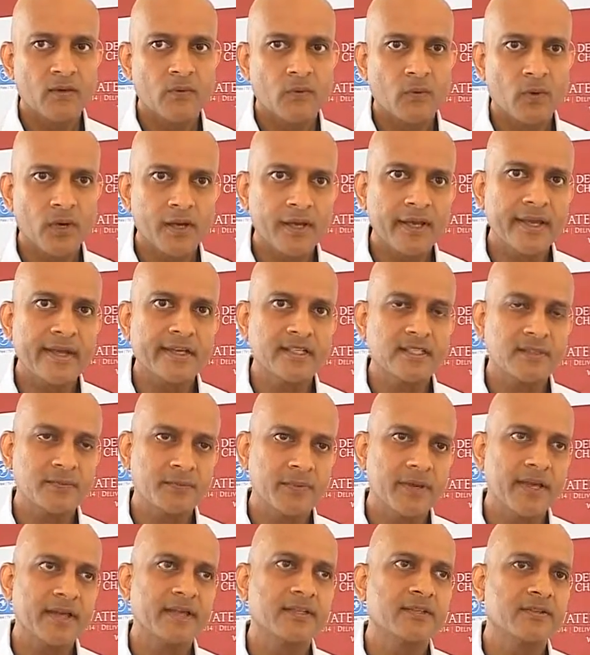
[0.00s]
What I
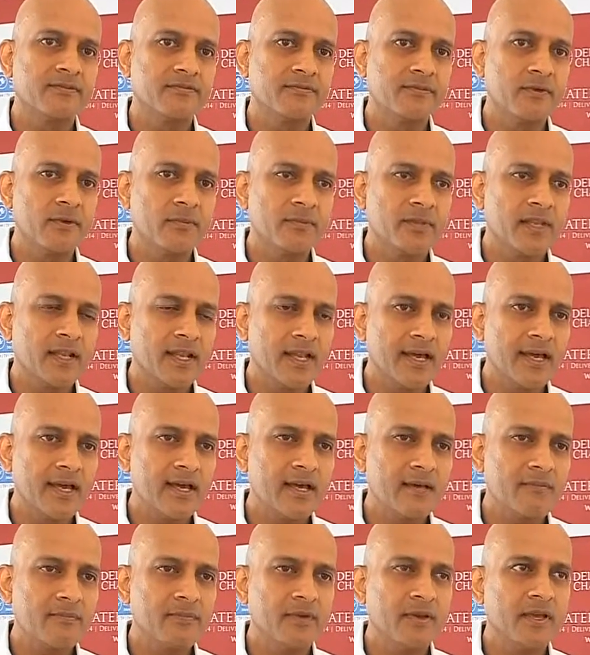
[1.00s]
expect from the
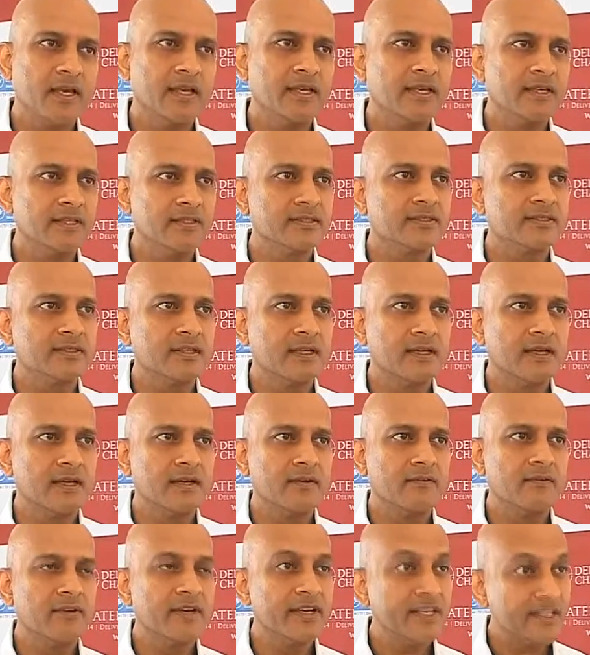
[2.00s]
lab is
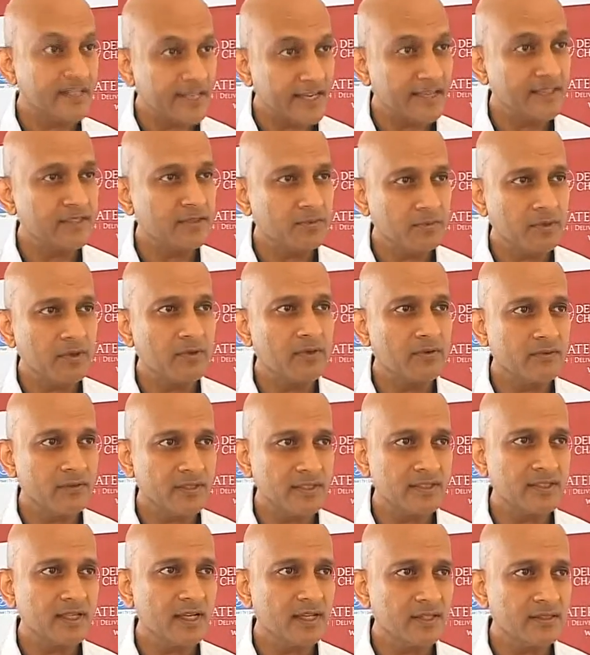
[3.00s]
very tangible
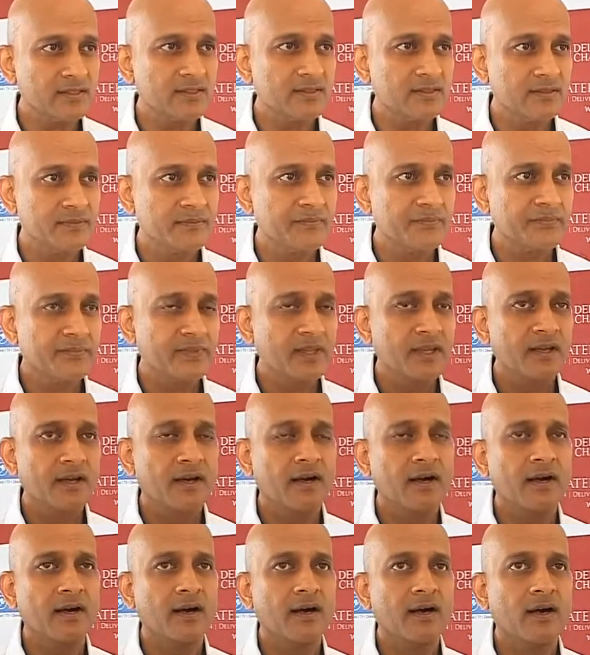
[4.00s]
results.
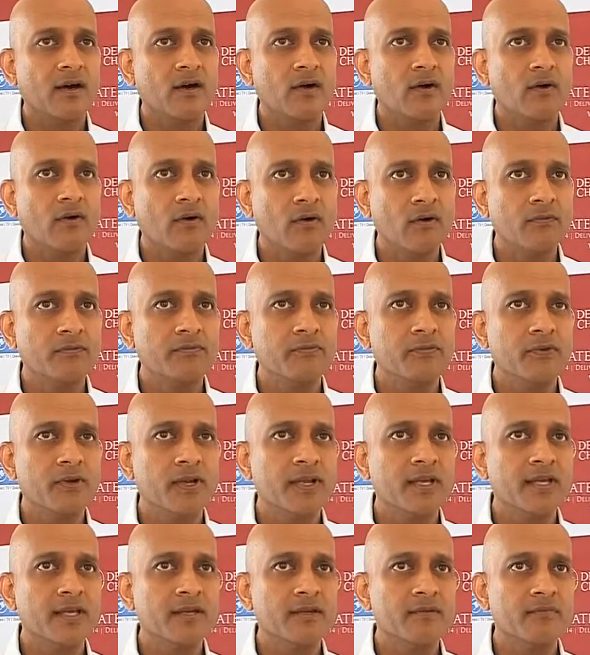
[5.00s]

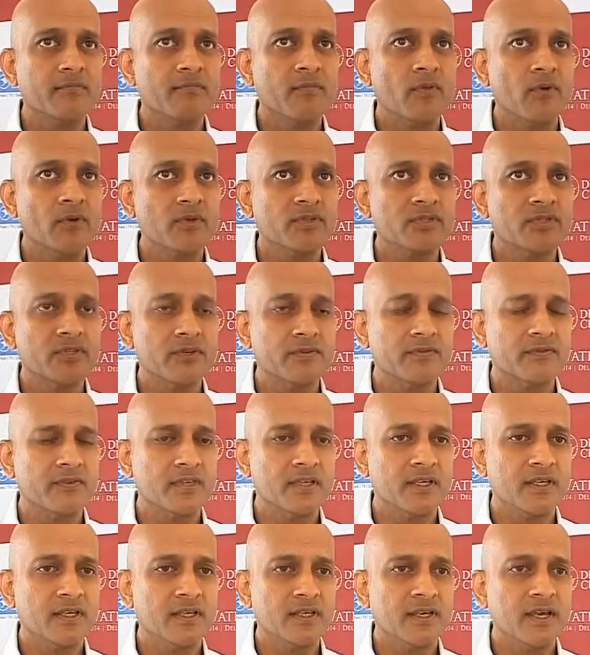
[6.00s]
Hopefully, most of
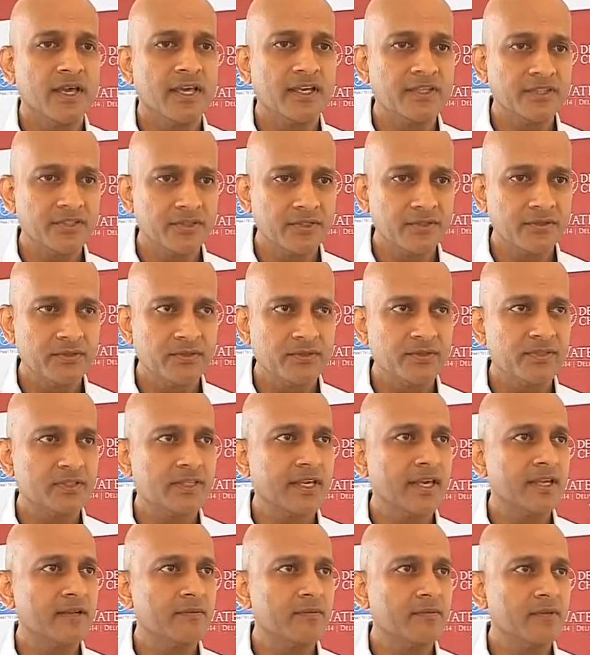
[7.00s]
the issues
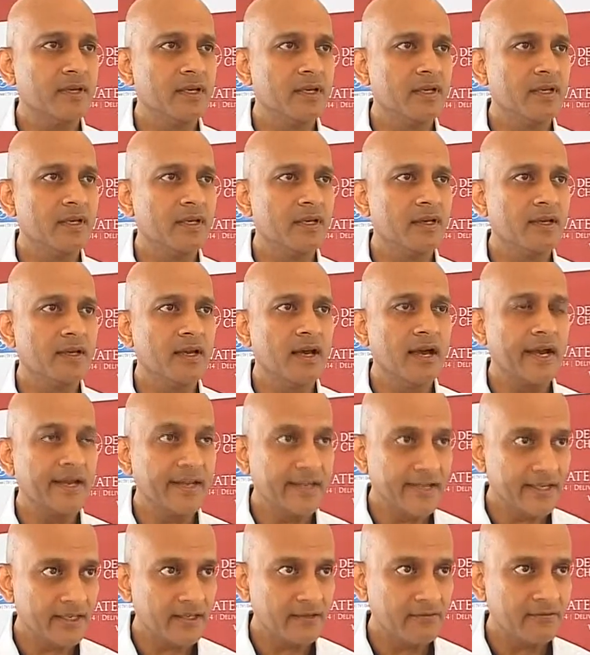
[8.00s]
can be
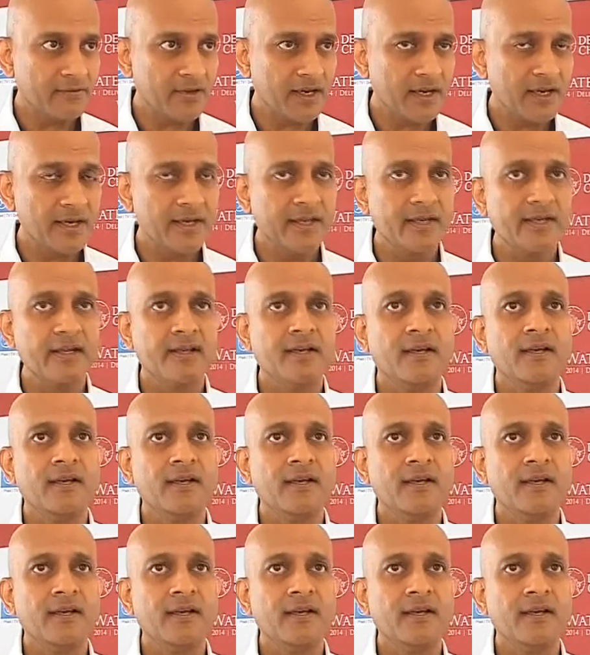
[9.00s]
identified,